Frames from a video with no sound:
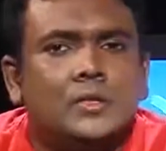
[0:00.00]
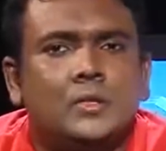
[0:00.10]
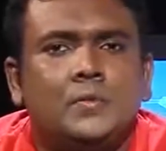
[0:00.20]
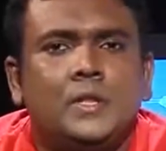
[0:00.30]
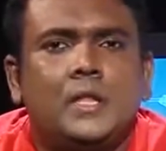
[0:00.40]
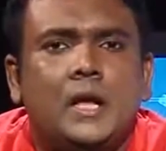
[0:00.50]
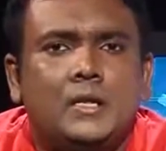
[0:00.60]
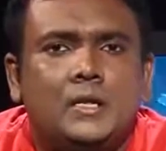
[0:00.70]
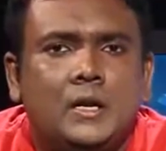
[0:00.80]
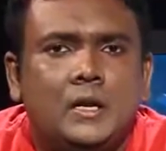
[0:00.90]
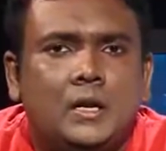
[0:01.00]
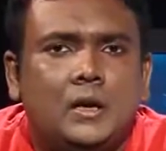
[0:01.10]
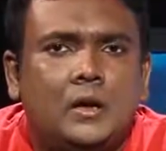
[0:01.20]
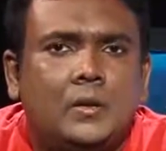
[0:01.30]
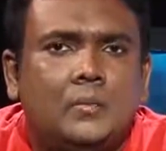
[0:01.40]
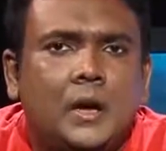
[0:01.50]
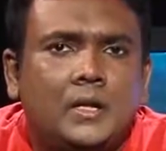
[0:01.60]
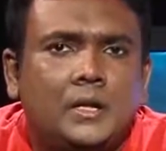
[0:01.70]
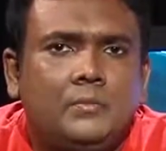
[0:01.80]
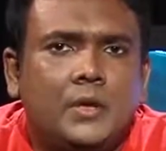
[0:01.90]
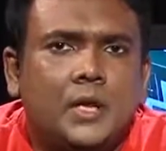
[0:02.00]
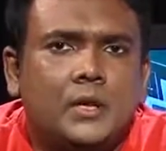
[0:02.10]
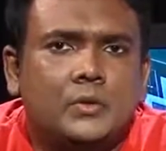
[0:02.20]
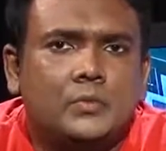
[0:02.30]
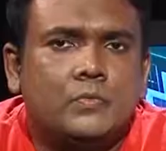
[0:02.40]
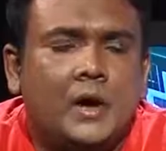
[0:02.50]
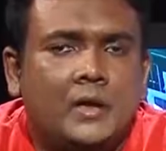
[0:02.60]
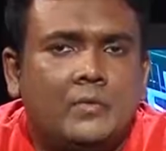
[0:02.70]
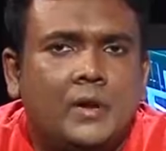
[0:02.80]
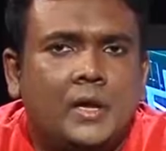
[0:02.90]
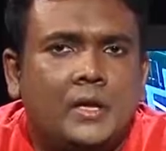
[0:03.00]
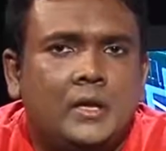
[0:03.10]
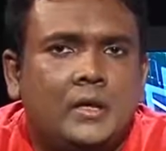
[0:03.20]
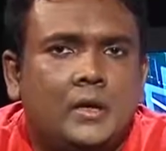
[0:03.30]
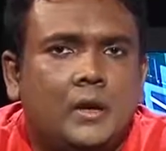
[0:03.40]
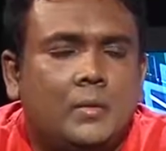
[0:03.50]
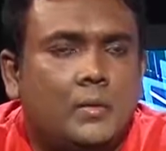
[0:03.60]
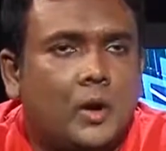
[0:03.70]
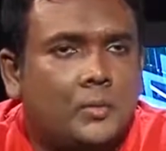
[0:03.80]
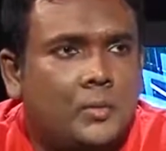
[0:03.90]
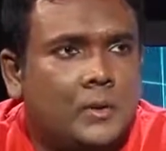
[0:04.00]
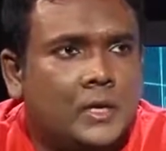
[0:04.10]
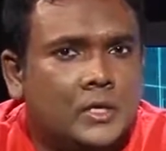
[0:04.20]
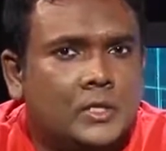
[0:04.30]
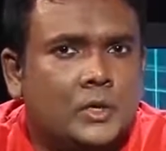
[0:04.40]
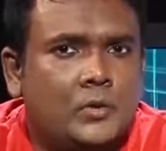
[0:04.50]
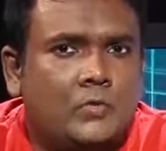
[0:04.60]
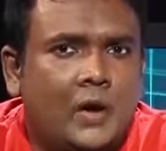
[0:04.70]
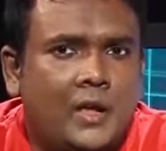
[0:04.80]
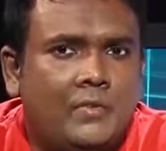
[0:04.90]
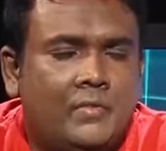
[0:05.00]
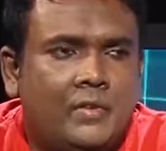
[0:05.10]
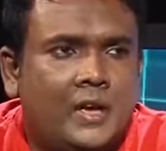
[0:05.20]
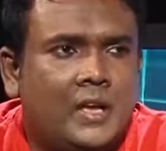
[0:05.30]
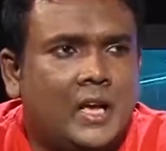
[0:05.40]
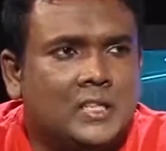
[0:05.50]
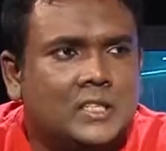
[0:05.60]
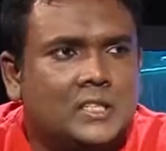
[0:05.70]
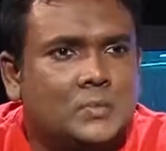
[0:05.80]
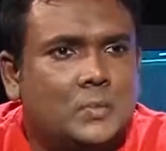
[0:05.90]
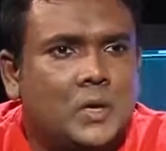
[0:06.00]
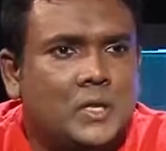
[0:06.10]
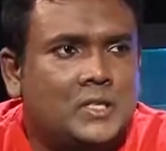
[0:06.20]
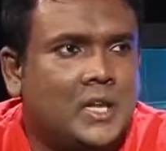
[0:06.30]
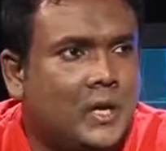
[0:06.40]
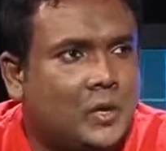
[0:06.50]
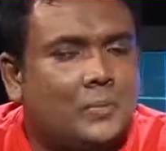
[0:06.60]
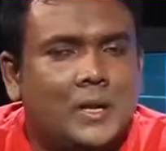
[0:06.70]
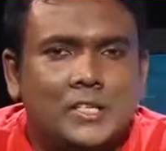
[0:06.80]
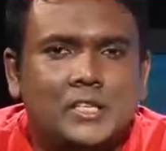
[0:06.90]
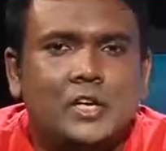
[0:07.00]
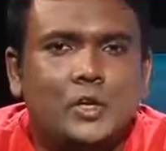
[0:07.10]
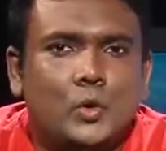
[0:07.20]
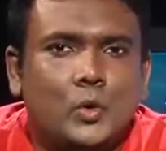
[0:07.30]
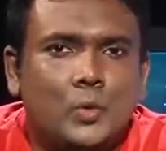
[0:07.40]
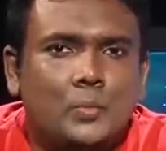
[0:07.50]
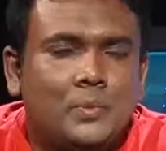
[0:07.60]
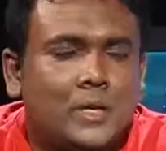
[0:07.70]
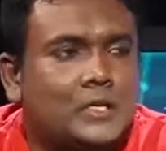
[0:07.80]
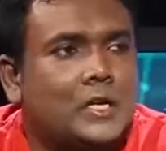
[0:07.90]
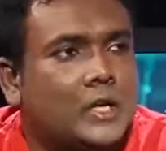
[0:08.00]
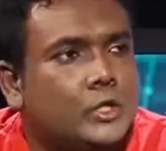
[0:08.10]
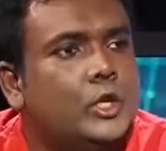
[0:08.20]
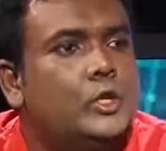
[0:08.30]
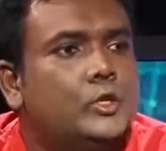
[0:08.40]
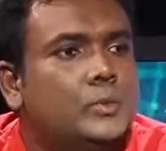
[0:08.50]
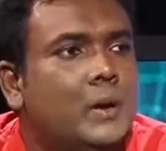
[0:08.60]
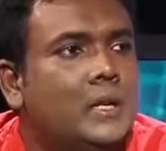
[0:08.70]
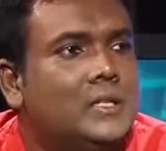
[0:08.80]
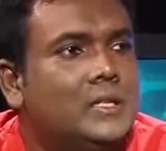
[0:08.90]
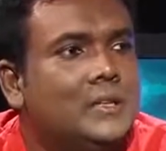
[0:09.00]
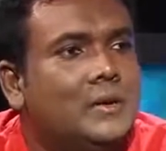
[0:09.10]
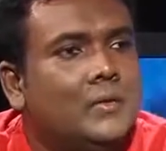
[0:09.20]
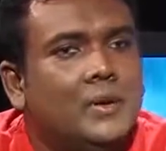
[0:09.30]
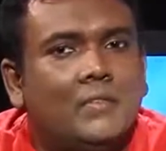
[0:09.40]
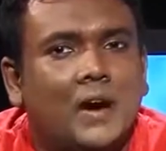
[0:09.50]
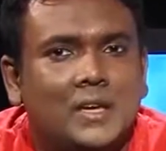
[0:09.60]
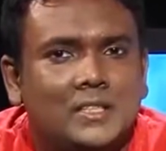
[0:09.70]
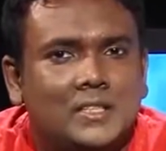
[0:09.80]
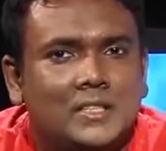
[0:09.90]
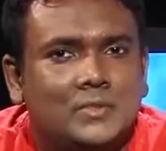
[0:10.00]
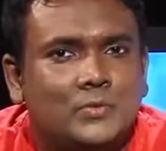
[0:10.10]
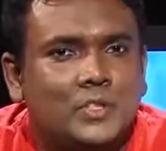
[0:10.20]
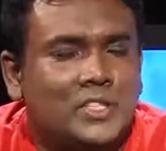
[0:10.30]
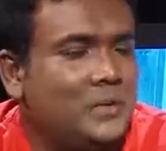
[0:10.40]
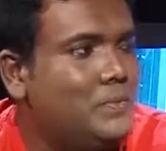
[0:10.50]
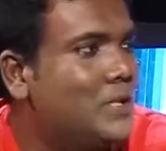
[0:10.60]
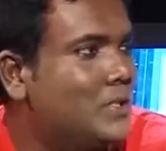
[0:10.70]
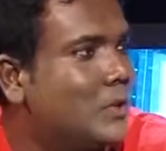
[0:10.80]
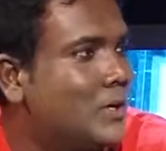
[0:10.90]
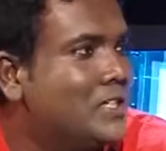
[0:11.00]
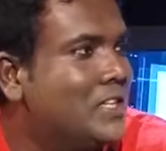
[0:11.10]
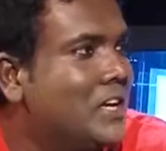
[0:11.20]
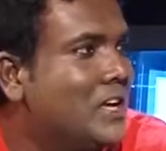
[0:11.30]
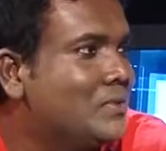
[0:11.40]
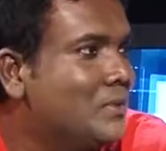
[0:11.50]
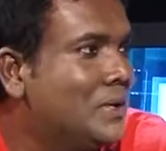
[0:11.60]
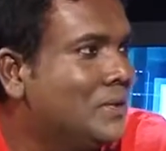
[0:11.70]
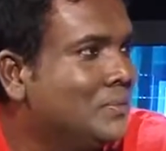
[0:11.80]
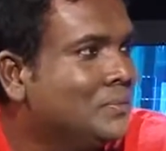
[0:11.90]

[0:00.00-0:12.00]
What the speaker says: So with that, Tilina, I think we can use Wi-Fi. A lot of people doesn't know Wi-Fi access points that you place at your home is actually used by devices for GPS locationing as well.